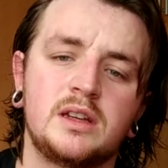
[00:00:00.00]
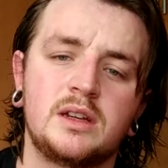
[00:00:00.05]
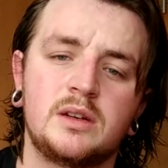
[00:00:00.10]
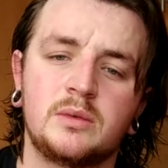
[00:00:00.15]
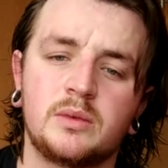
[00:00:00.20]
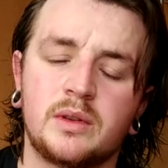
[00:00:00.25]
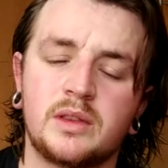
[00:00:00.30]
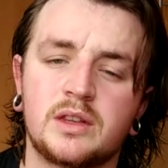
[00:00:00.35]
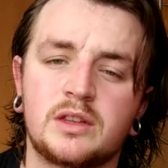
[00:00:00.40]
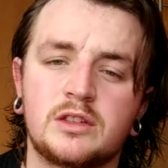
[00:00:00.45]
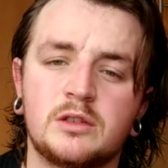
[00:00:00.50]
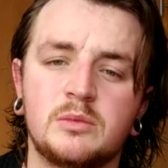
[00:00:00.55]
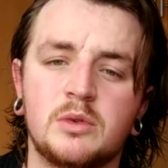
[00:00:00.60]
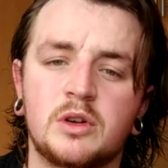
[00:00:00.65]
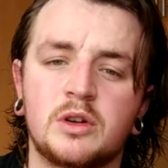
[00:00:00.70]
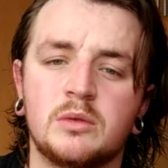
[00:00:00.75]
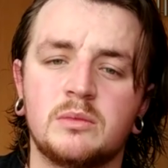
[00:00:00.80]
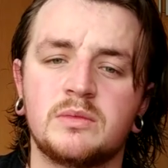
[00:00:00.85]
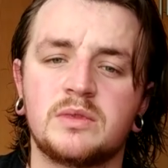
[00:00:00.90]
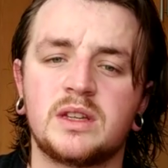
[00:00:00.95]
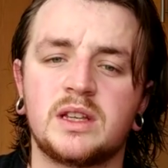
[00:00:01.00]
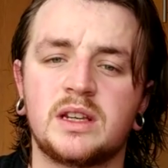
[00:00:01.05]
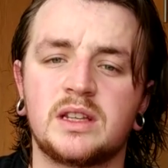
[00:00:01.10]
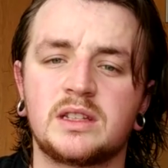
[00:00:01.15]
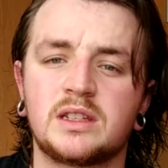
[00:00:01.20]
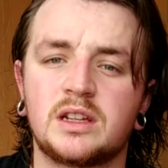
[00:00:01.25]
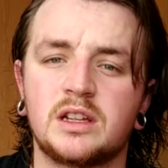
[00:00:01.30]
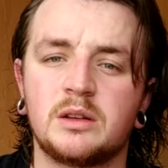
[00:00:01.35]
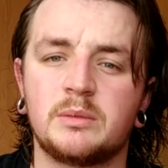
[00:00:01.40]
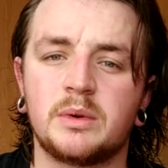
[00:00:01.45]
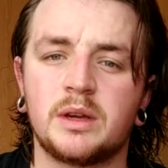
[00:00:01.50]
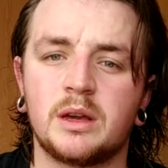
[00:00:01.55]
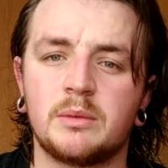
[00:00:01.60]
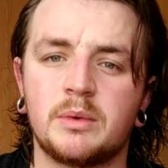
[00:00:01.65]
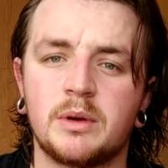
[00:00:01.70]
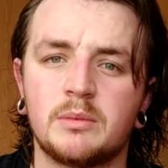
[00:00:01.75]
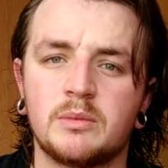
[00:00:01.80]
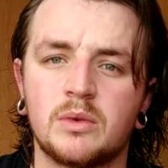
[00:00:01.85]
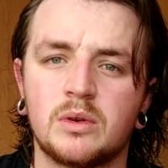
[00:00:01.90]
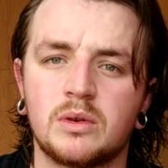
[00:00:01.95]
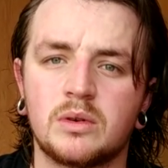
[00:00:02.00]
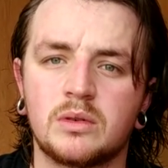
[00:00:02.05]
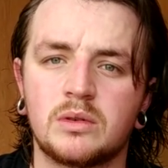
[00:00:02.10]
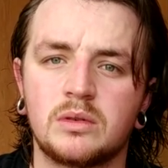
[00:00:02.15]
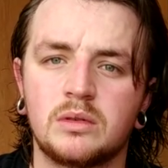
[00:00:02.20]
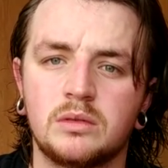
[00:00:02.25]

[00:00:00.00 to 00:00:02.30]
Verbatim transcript: when the summer comes in, it's going to be a bit more